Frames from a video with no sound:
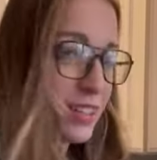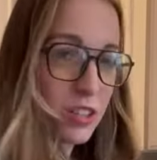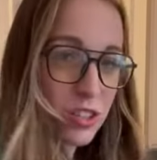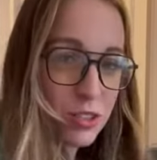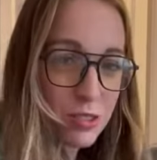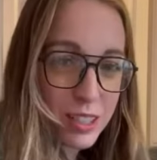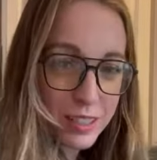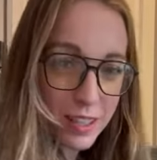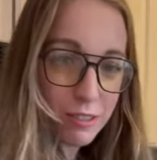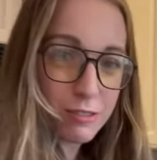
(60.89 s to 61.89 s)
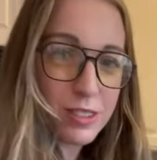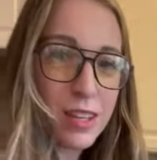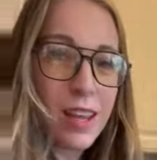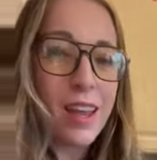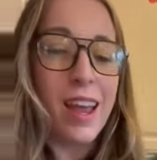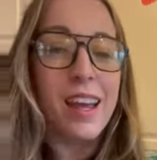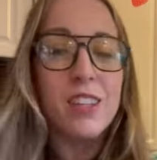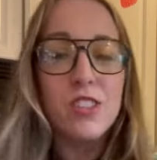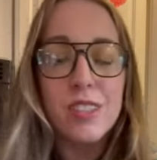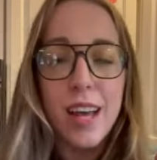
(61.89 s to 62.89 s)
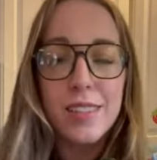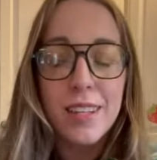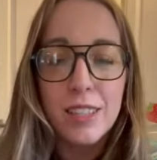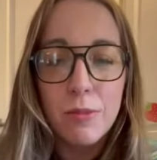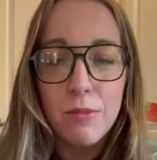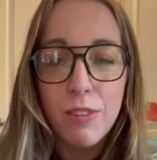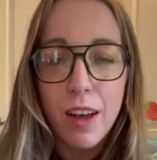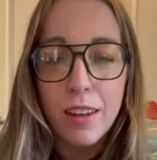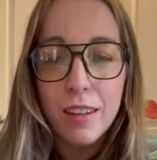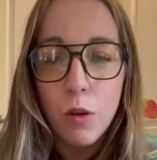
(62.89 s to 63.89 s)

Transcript: such a unique gift. And it just adds like some fun